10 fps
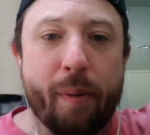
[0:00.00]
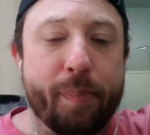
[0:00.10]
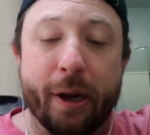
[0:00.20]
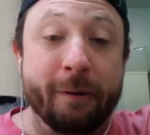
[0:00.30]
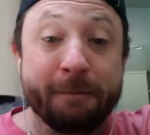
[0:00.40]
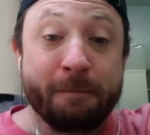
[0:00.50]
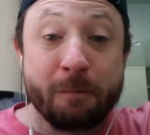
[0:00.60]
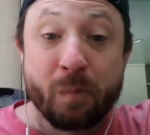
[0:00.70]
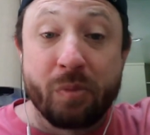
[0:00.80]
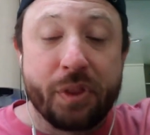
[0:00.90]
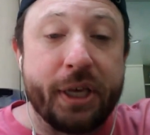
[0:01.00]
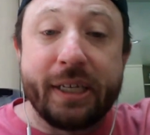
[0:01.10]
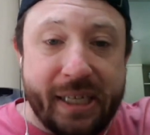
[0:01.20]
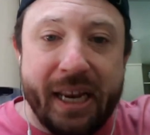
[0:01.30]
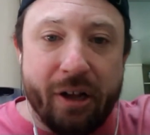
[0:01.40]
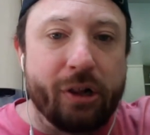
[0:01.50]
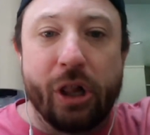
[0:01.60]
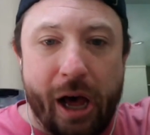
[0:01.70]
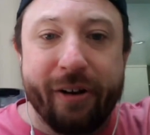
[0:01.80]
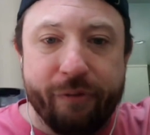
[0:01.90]
But he's eating a
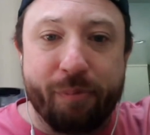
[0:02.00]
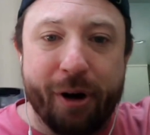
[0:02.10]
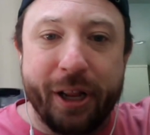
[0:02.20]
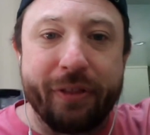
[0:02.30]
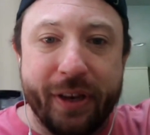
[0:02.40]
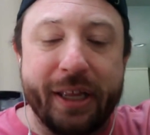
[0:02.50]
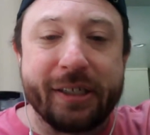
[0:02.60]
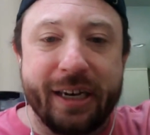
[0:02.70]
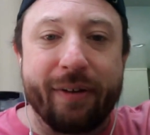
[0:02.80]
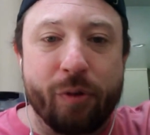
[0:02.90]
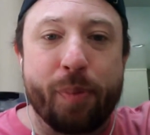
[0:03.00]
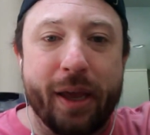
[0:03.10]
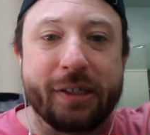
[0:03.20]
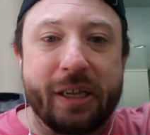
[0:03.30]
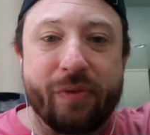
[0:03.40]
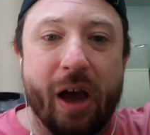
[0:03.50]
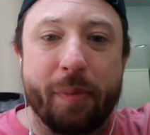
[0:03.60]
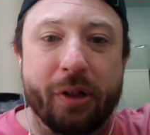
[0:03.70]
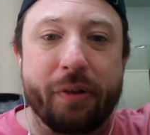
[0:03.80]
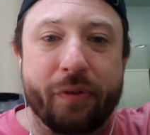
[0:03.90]
lot of money that he's going to have to pay Steve Keim and
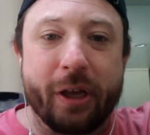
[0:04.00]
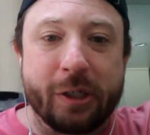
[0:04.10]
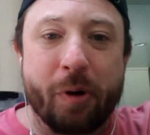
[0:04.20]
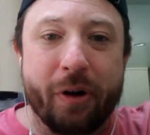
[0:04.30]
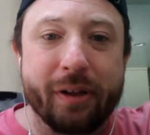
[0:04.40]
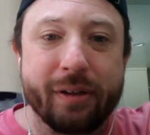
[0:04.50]
Cliff Kingsbury.